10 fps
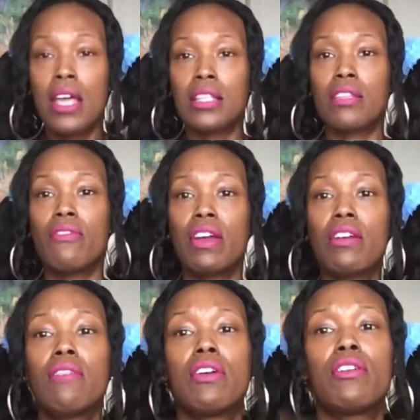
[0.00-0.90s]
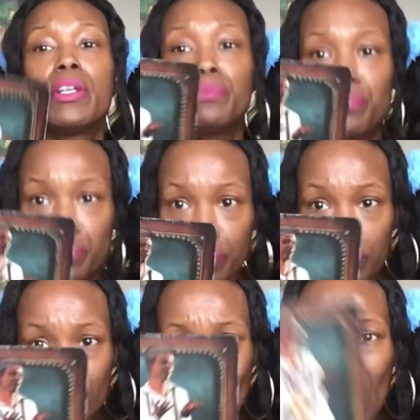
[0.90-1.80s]
There's a very, very
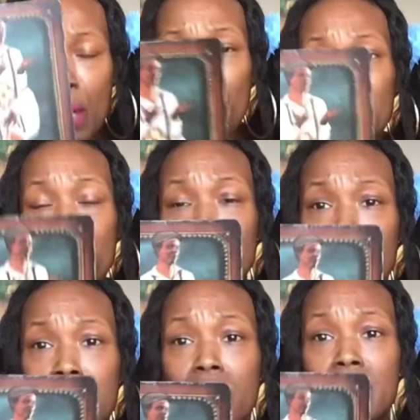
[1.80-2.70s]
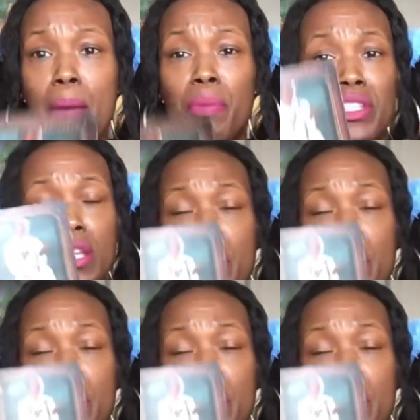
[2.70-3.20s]
manipulative type. This could be